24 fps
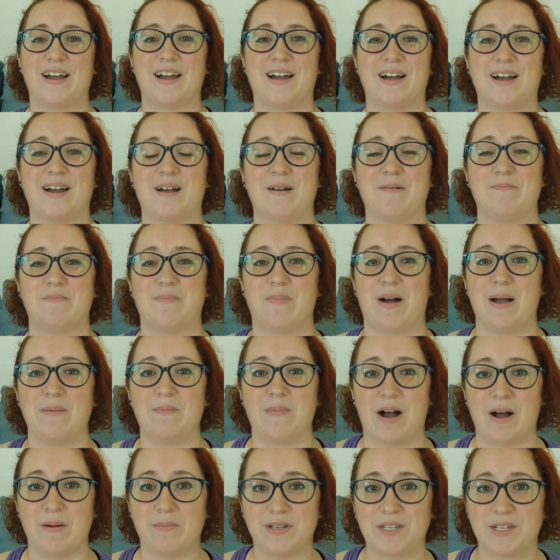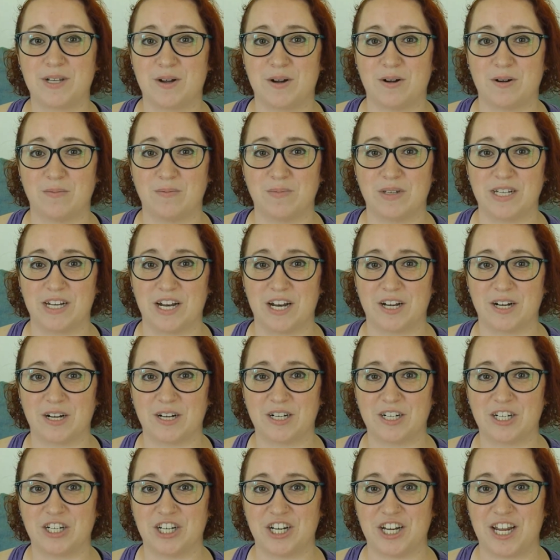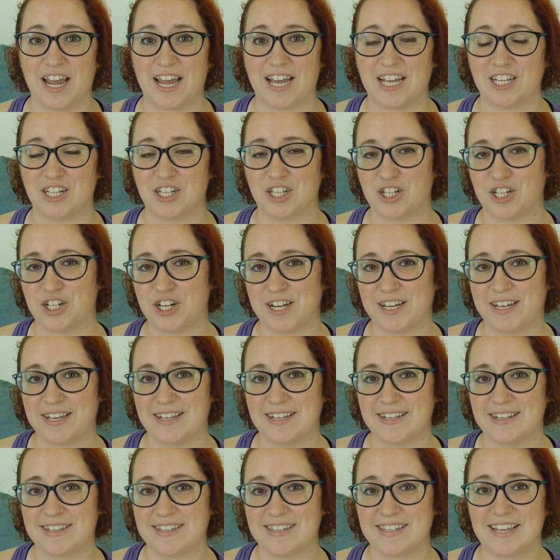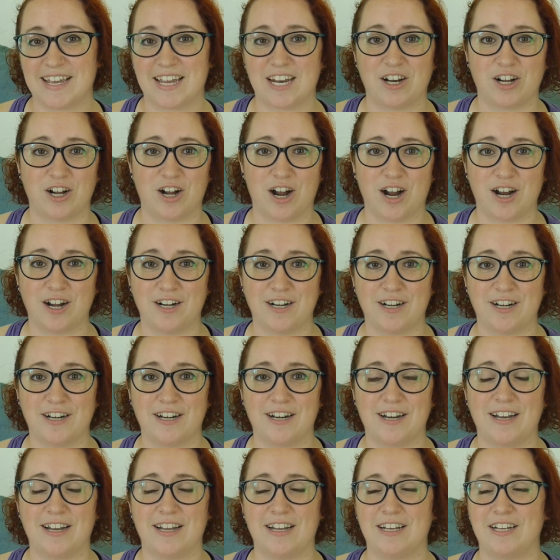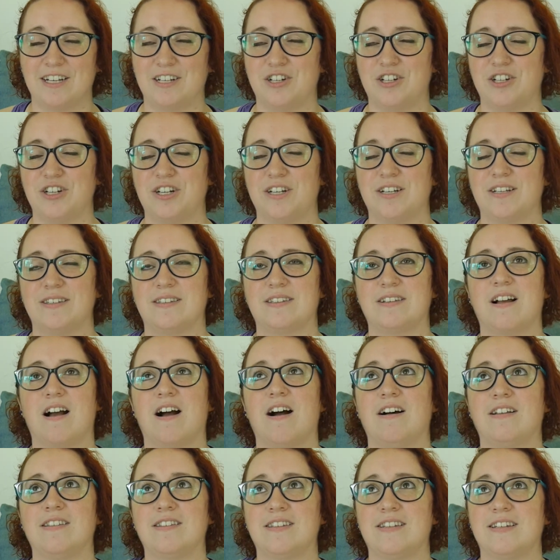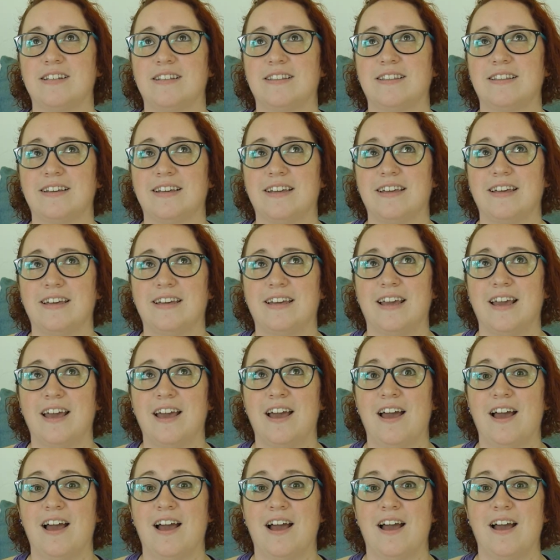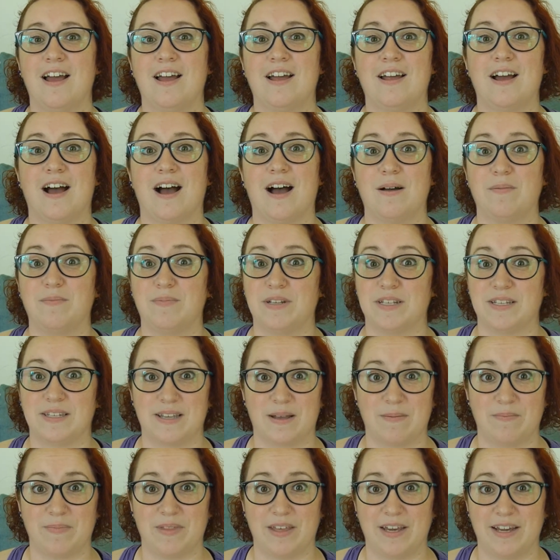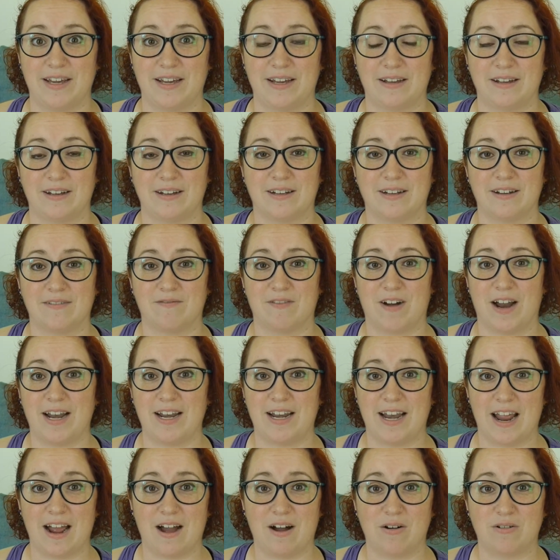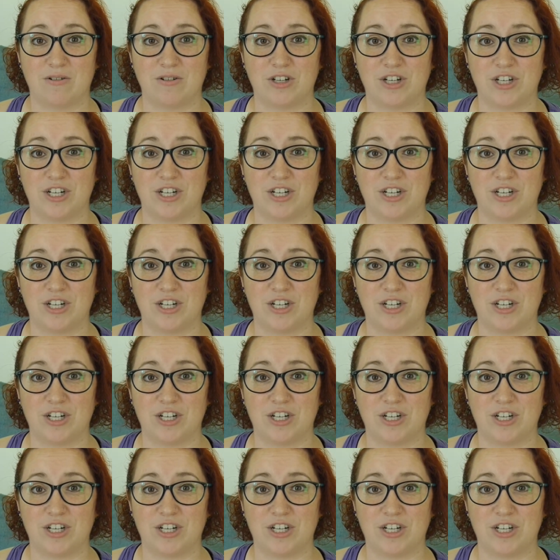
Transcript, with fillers: Uh, my mom is a homesteader. She has chickens and a garden and she is constantly up to something Right now,